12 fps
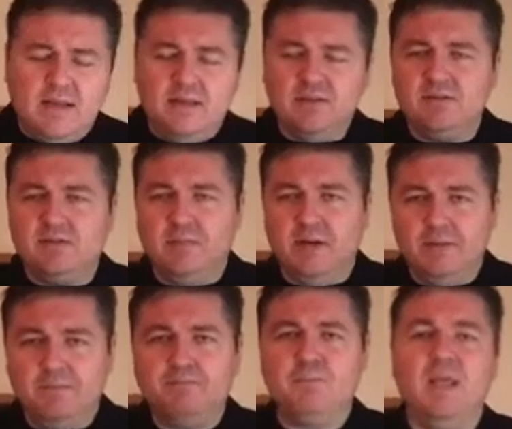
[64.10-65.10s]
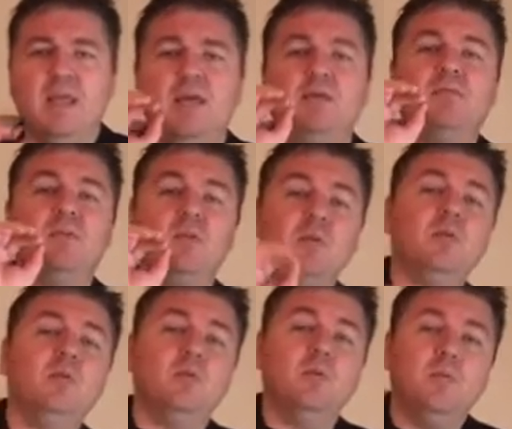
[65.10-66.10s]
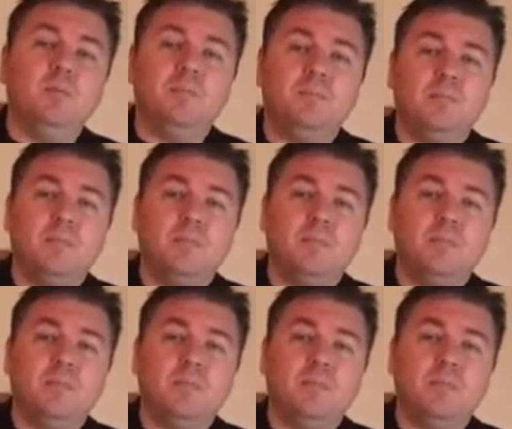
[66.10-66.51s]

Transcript: that in just a minute. If you